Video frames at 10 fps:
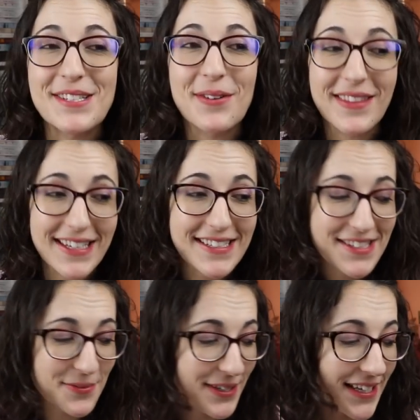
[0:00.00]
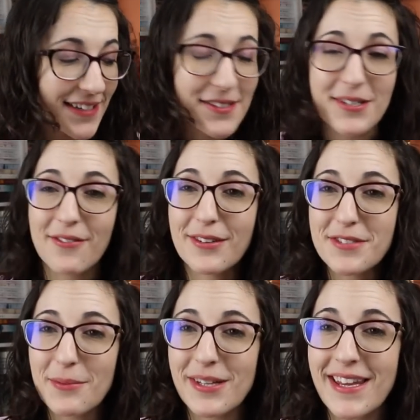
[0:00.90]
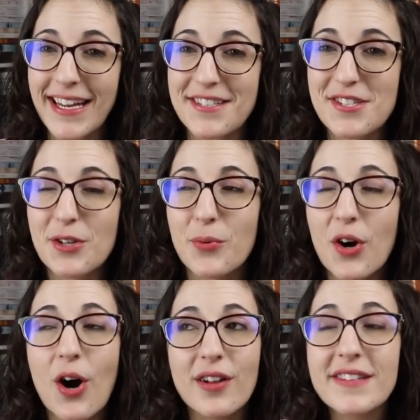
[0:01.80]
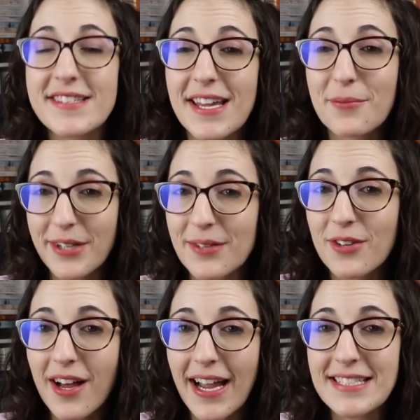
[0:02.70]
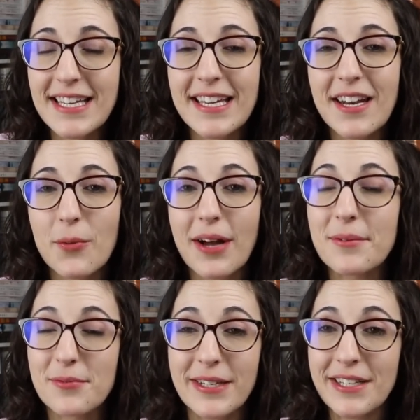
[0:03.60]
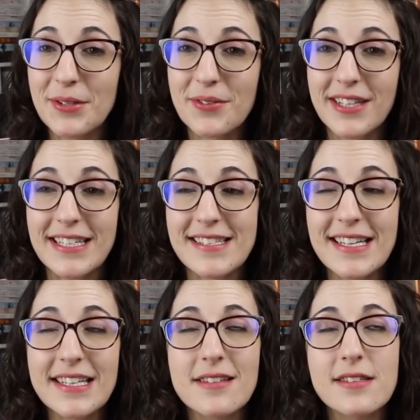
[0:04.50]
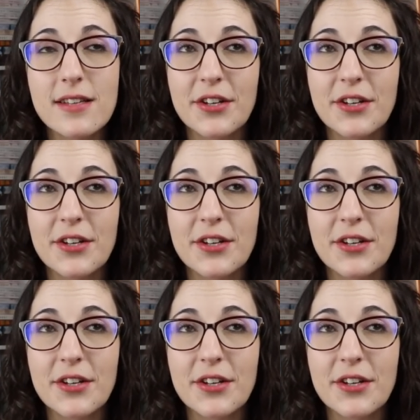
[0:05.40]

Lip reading: So these three, so Devil of Dublin, the next two, were all in the same reading vlog I did where I was reading new releases.